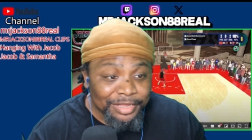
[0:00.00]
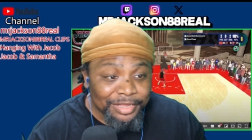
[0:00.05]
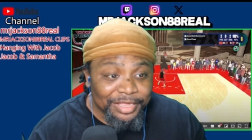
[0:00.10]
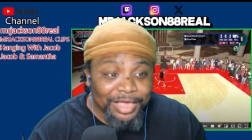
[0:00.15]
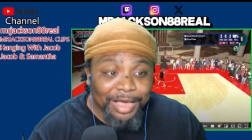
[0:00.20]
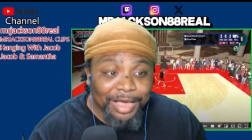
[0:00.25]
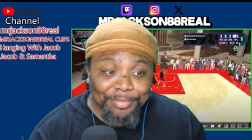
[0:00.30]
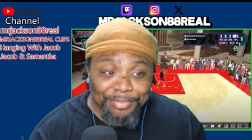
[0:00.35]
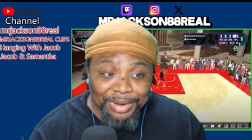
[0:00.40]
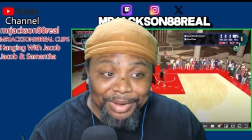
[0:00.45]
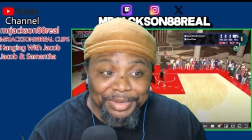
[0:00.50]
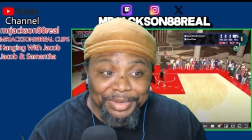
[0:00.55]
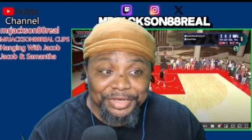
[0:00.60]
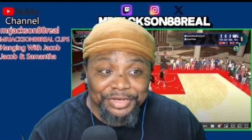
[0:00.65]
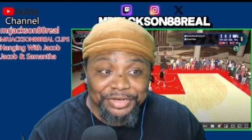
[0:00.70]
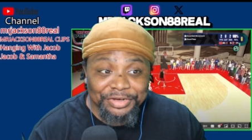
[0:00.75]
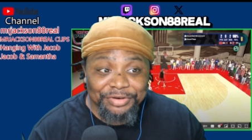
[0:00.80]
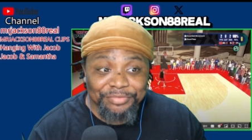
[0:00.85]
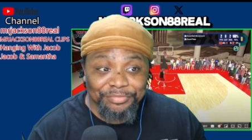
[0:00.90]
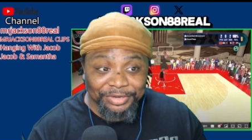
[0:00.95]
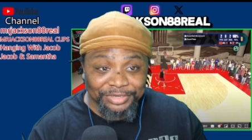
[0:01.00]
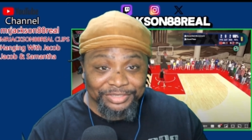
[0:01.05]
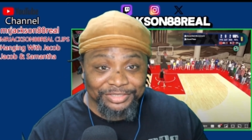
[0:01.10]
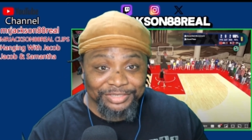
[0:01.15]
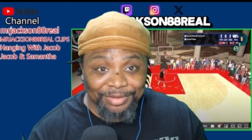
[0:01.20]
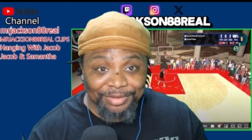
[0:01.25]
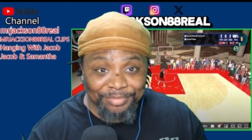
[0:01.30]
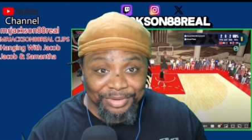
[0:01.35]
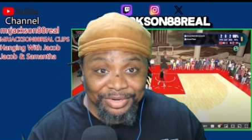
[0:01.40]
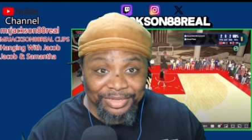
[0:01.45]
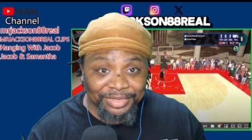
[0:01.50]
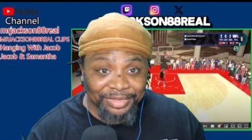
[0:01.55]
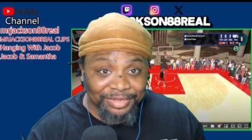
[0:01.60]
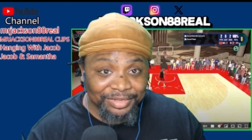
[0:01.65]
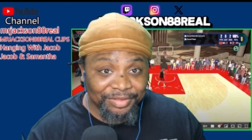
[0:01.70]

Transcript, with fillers: yeah, I probably could waste y'all money because